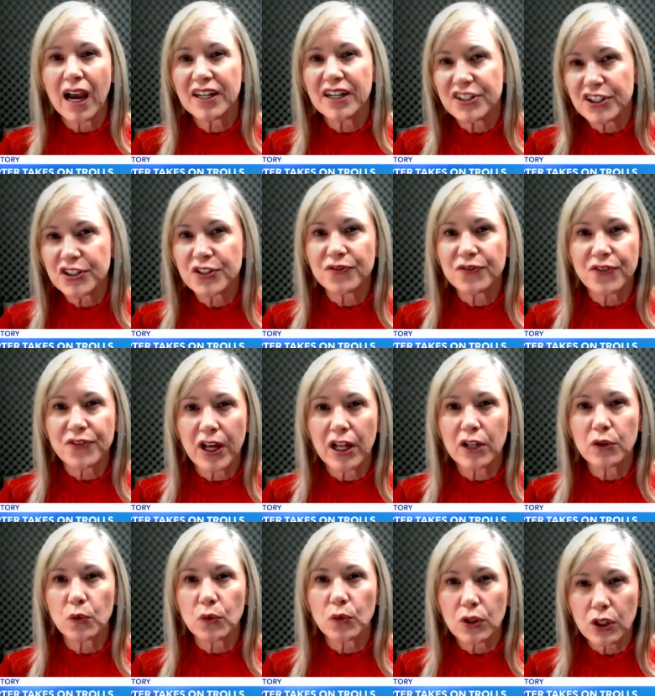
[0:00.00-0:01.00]
I just
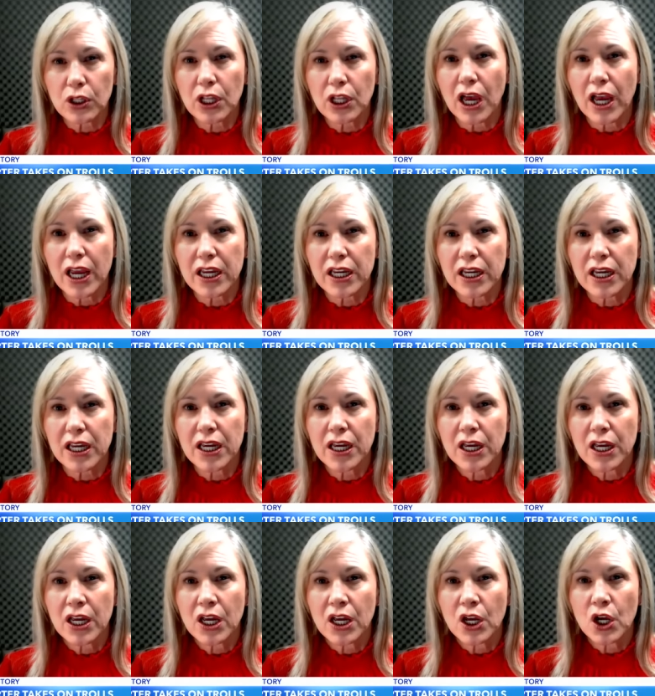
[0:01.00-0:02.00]
felt like
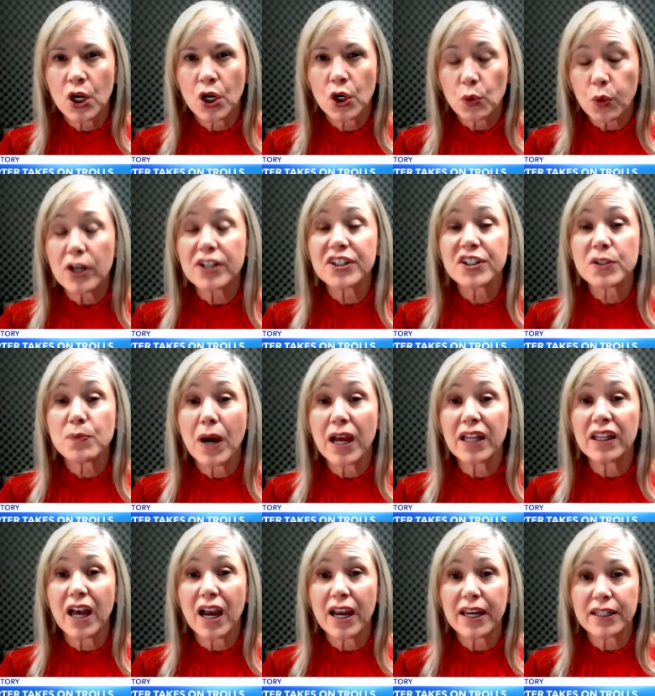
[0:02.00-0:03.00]
crossed my
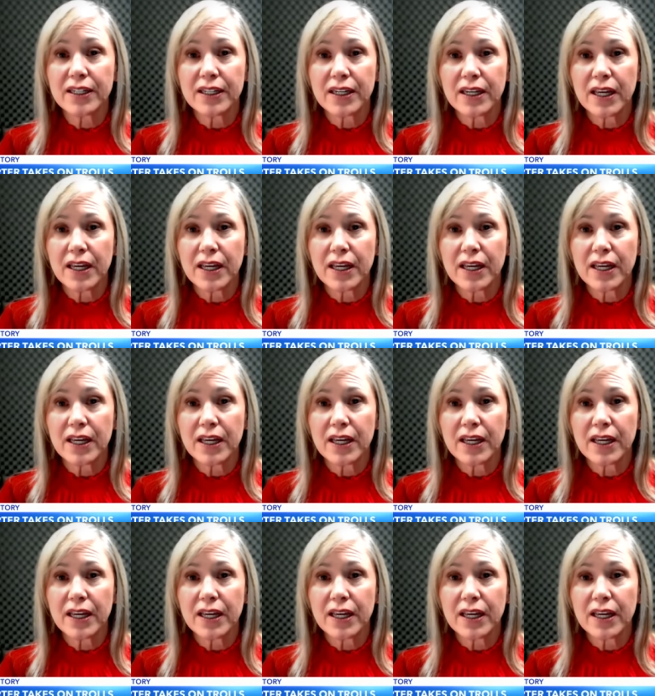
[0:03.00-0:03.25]
line.